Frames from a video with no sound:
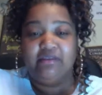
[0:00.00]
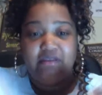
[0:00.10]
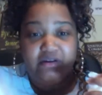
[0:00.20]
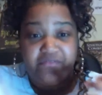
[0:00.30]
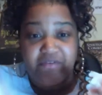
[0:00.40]

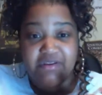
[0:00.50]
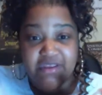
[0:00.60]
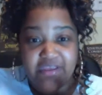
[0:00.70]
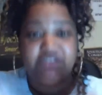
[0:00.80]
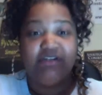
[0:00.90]
They are
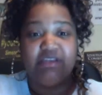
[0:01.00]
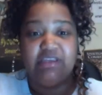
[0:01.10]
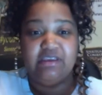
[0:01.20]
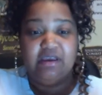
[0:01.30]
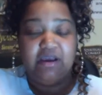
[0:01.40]

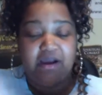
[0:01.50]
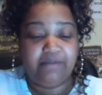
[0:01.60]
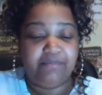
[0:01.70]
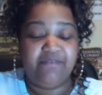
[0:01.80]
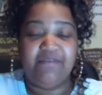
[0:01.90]
financially
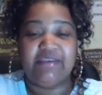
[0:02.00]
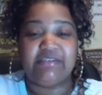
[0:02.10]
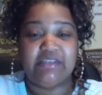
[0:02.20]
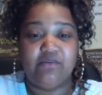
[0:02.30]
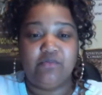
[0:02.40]

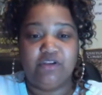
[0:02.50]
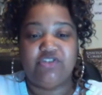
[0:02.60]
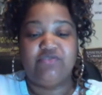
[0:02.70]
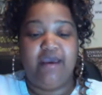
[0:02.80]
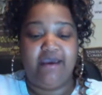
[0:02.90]
invested in
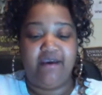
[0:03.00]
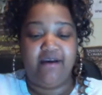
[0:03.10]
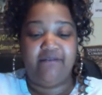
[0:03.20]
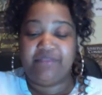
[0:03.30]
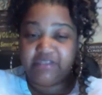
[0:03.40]
what you
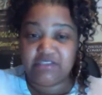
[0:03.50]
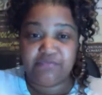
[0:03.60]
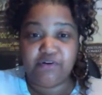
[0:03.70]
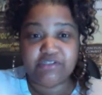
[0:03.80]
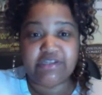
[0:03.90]
have. That's the
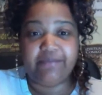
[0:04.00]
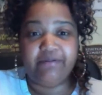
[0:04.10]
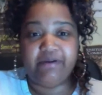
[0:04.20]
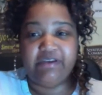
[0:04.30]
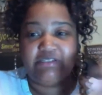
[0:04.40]
first type
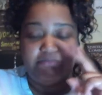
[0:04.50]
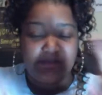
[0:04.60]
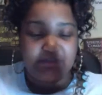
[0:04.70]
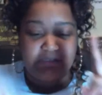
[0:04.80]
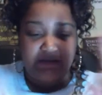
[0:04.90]
of customer.
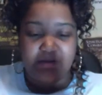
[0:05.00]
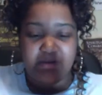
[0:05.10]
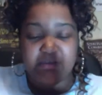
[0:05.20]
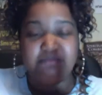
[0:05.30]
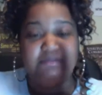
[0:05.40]
The second
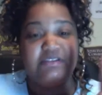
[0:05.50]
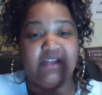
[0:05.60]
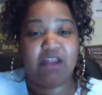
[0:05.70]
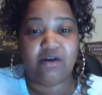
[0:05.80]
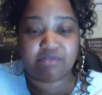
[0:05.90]
customer is a
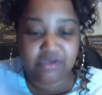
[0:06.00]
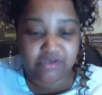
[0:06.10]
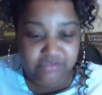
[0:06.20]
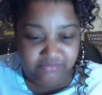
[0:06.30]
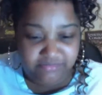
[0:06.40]
lost
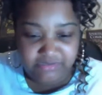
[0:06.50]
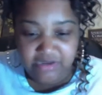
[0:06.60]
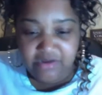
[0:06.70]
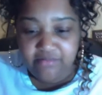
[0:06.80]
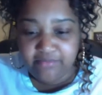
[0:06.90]
customer,
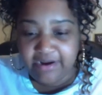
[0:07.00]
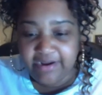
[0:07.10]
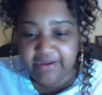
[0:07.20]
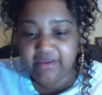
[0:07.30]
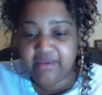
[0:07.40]

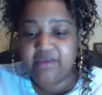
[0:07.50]
right?